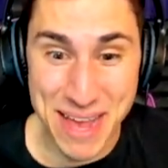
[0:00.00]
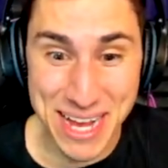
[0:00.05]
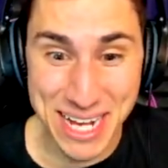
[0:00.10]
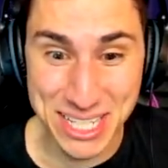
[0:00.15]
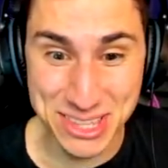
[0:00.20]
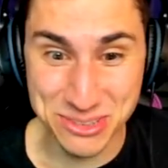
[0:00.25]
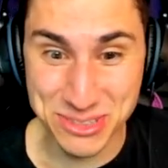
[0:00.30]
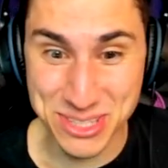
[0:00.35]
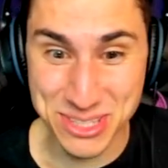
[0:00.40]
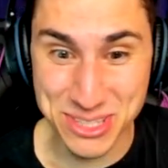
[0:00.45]
to
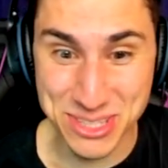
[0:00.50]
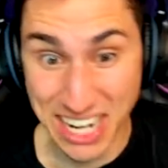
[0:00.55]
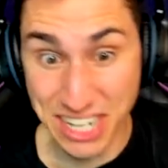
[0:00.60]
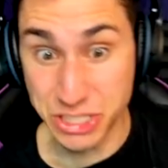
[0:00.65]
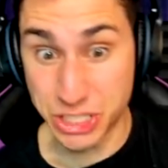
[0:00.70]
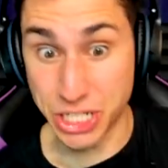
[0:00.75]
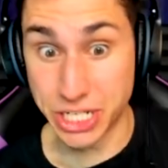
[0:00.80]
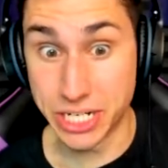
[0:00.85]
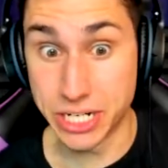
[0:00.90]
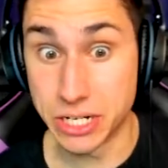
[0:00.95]
make it through the
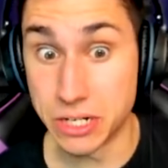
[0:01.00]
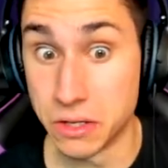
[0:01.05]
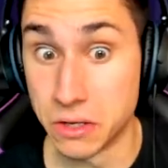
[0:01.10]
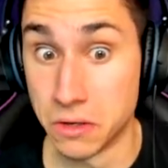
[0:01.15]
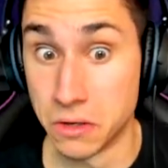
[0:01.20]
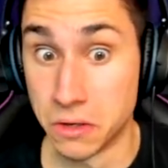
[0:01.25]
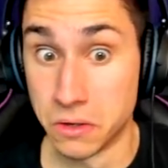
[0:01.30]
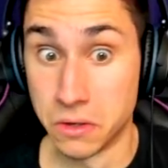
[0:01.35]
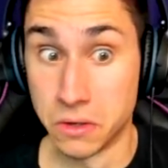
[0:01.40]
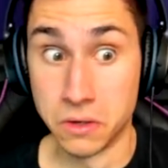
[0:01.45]
dungeon.
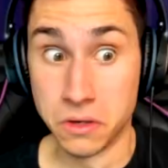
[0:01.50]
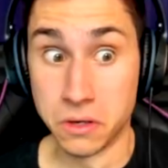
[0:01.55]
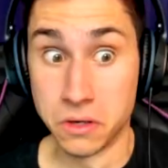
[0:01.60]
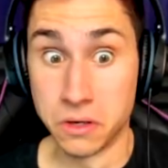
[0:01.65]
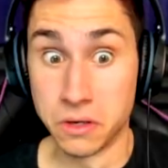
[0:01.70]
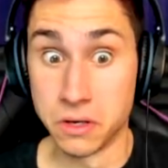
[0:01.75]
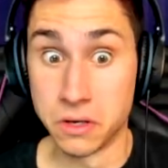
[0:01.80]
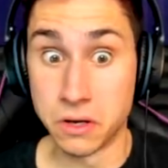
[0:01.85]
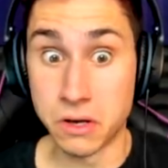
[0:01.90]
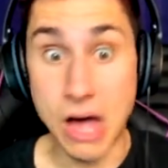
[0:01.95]

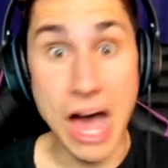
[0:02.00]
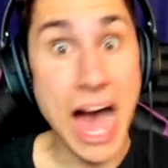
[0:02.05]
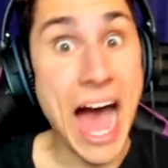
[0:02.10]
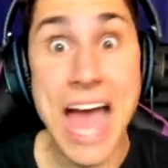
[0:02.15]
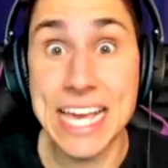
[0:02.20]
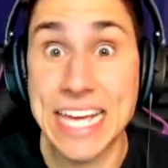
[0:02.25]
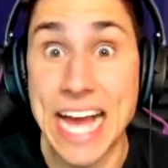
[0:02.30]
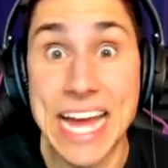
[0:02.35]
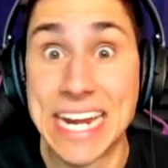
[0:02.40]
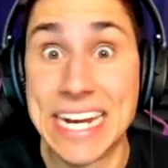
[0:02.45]

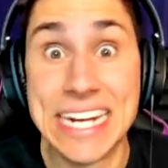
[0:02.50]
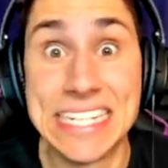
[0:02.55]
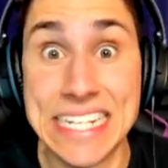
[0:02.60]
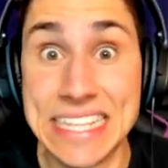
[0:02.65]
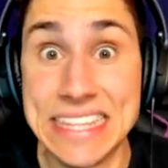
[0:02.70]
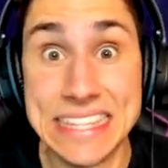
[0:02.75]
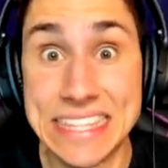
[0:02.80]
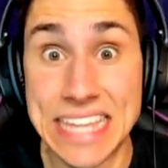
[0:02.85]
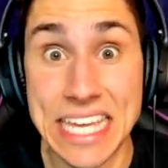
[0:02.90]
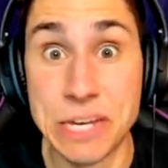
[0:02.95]
I kind of
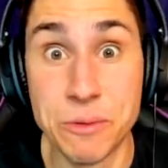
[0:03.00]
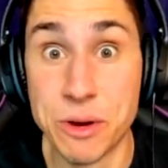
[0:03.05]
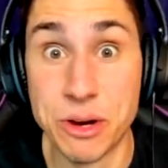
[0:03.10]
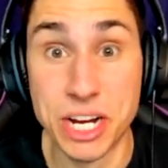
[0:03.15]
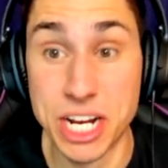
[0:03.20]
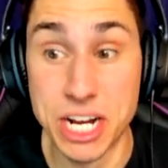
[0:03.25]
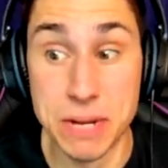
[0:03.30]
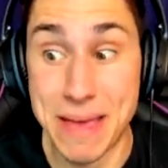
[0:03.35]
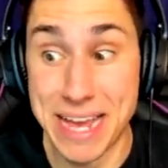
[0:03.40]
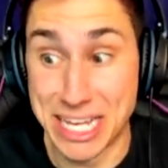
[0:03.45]
didn't think we
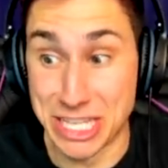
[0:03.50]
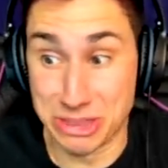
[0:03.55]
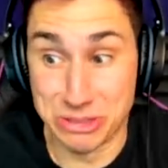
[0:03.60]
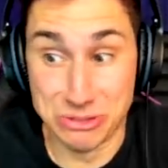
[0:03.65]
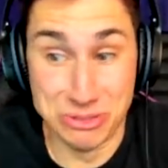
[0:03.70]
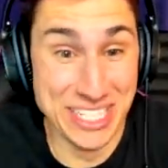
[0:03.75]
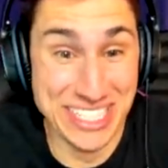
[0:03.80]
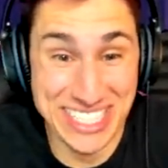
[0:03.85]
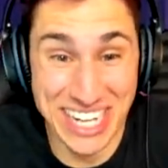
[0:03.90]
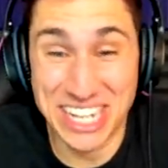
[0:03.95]
were going to make
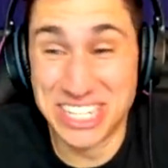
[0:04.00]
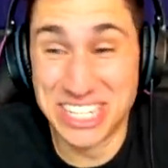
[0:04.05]
it through the